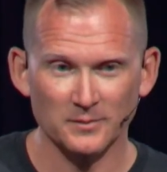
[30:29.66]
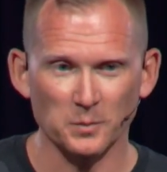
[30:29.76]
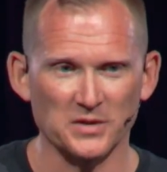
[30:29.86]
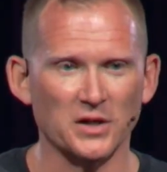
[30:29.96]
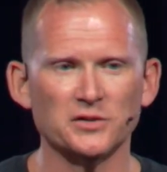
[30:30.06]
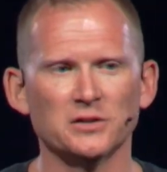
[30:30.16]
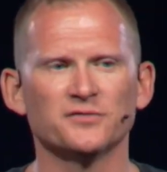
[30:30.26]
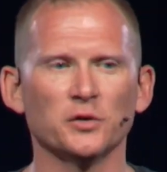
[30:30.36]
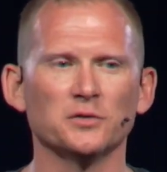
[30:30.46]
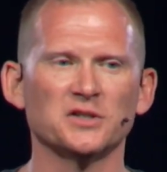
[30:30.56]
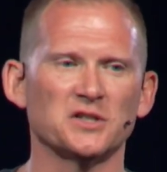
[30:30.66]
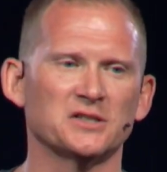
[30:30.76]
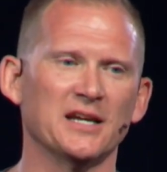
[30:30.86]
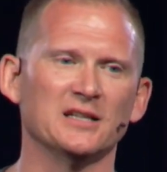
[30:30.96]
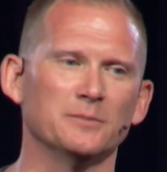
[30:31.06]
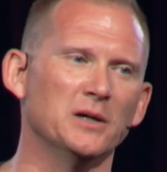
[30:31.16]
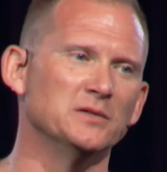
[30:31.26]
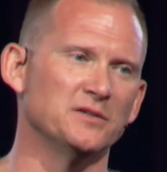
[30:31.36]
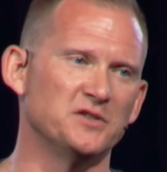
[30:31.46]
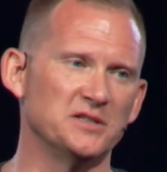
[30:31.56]
But it's also foolish to stay in the
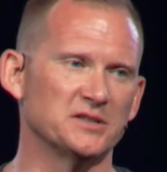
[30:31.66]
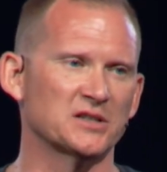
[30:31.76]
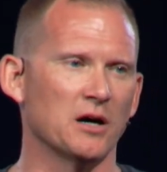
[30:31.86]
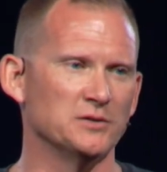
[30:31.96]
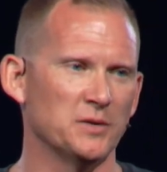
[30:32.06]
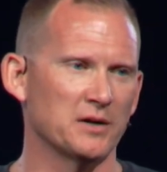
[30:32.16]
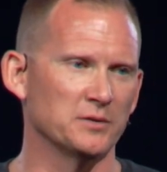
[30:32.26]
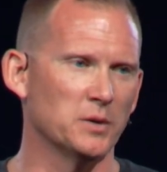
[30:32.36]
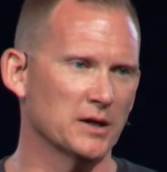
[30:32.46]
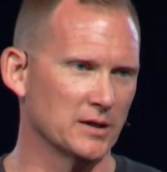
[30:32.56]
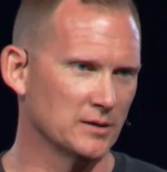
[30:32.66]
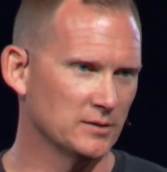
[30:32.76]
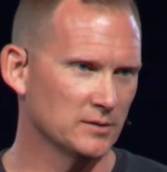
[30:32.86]
boat if Jesus is calling you out on the water.